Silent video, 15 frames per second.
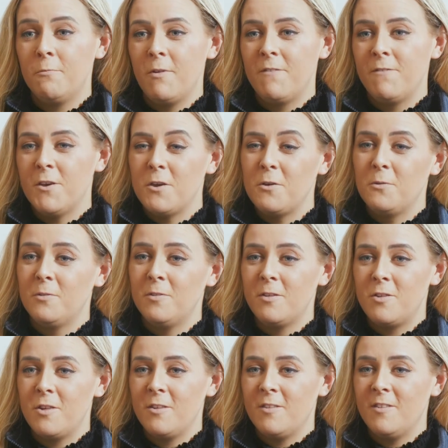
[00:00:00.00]
refuse.
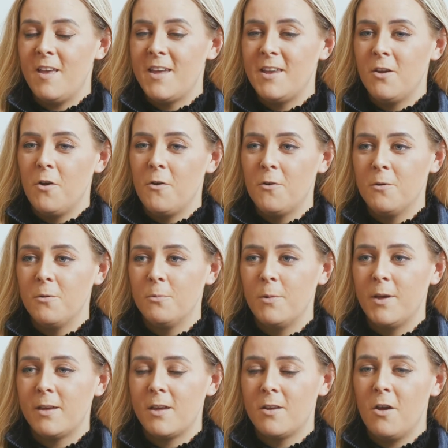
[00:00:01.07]
Just say no.
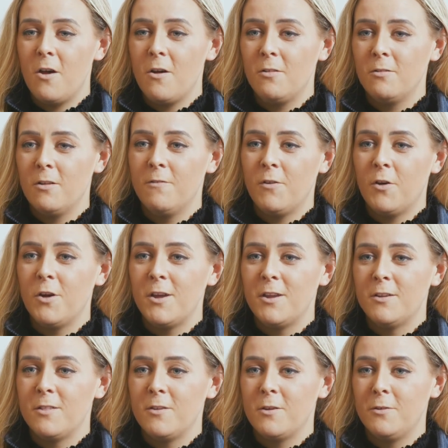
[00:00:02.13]
We can all avoid
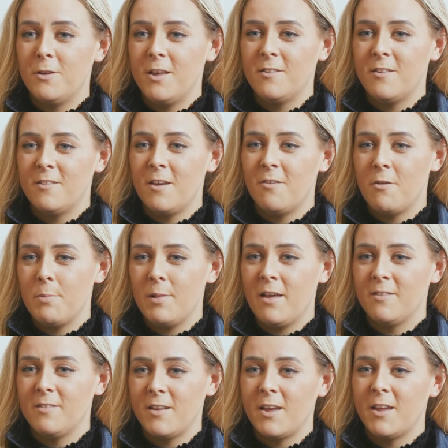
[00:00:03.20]
the unnecessary
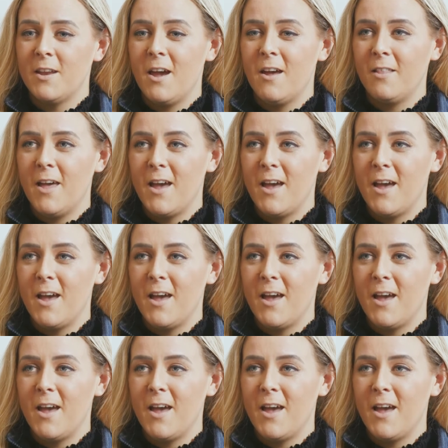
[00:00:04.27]
plastic in our